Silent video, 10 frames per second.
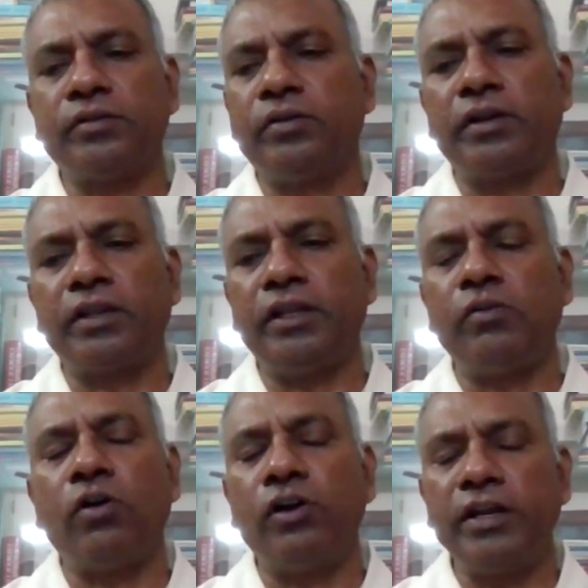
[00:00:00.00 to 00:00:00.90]
or the
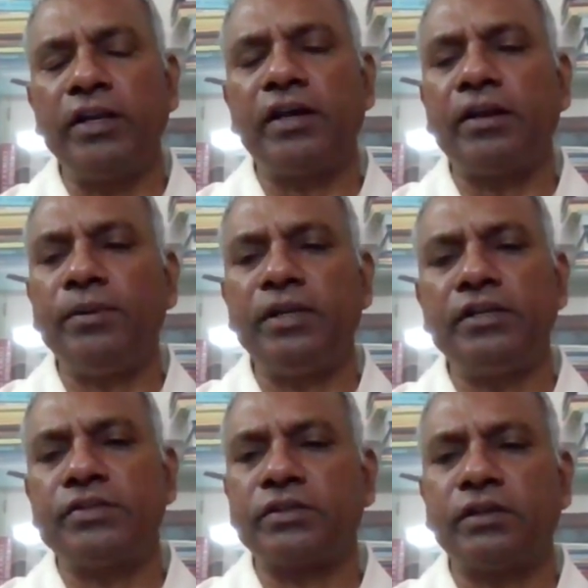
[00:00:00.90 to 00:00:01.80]
ordinary
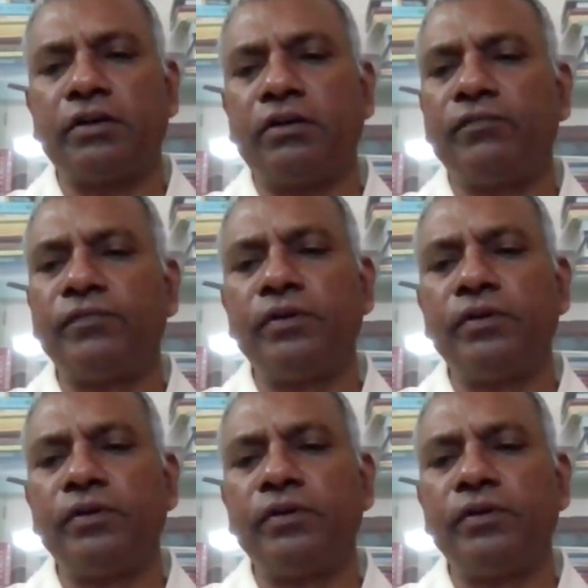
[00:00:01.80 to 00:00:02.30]
minister of